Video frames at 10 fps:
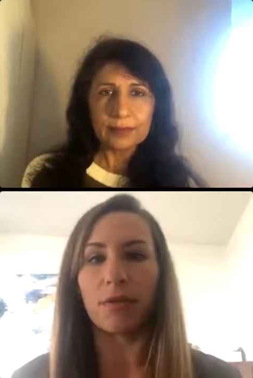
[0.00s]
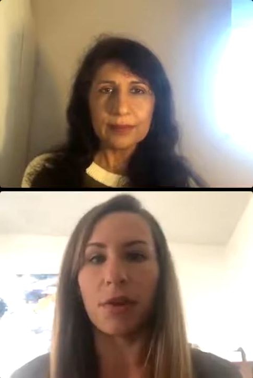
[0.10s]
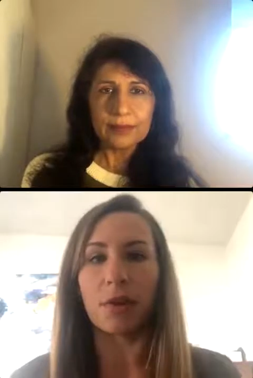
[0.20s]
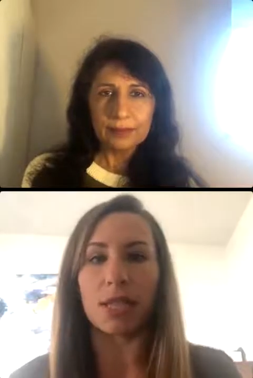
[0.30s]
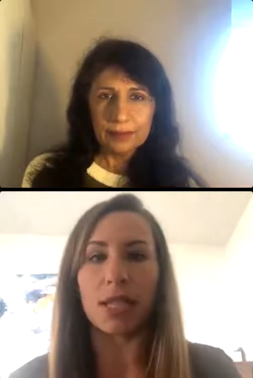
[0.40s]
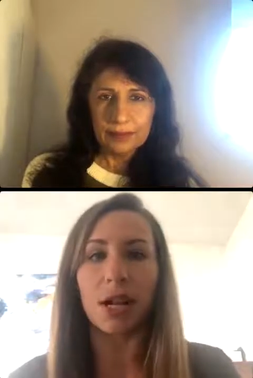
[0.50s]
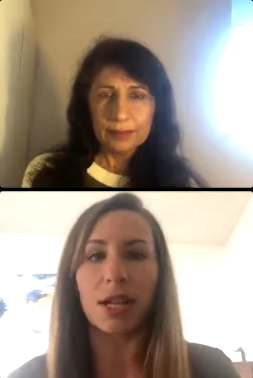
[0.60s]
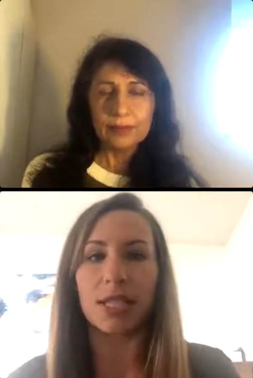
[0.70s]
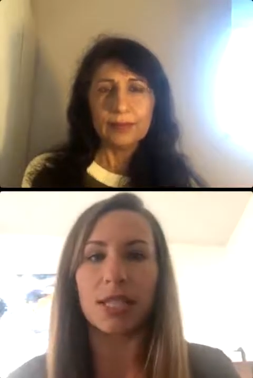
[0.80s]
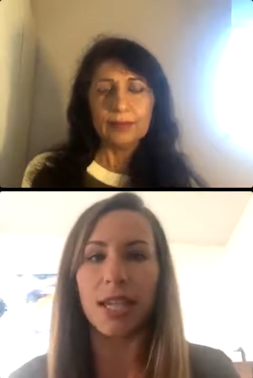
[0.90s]
Speaker 1: focusing
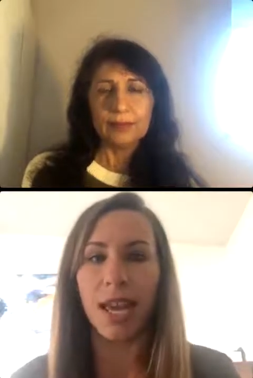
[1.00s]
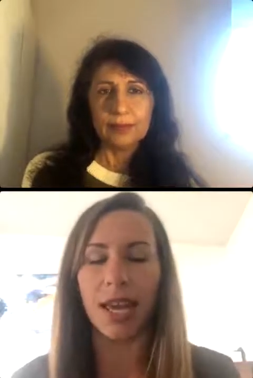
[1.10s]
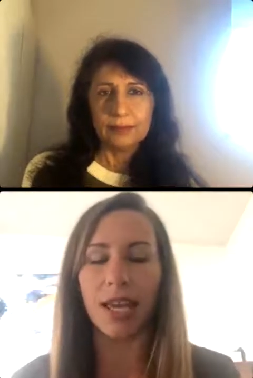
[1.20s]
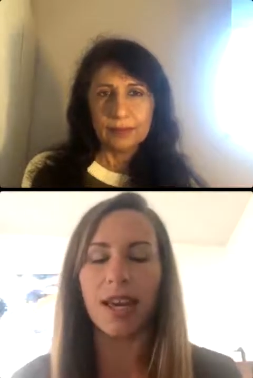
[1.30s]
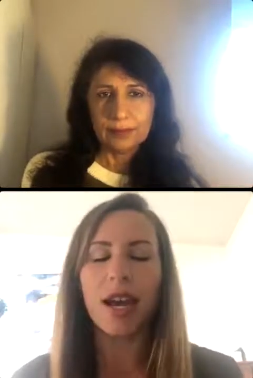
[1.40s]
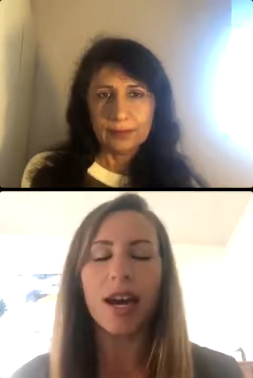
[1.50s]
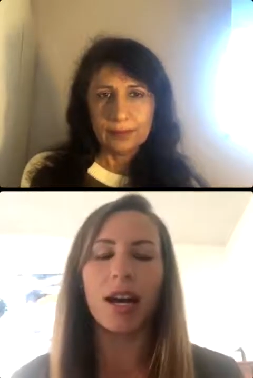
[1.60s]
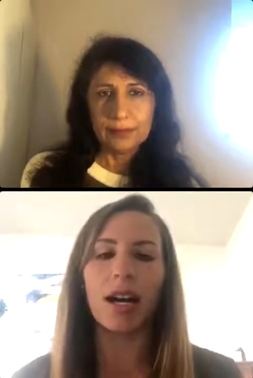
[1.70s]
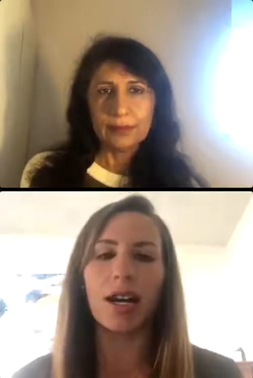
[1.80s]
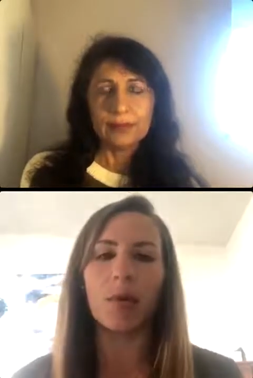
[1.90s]
on today.
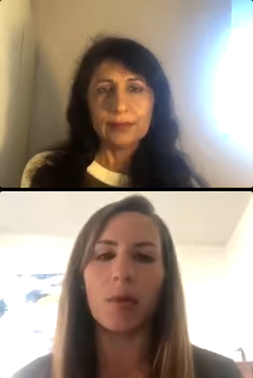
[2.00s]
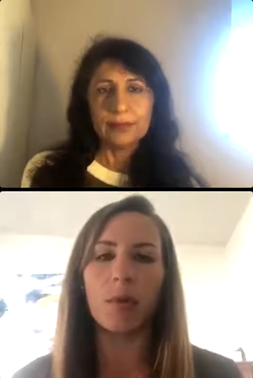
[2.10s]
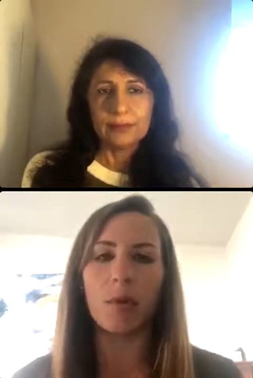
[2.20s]
Um,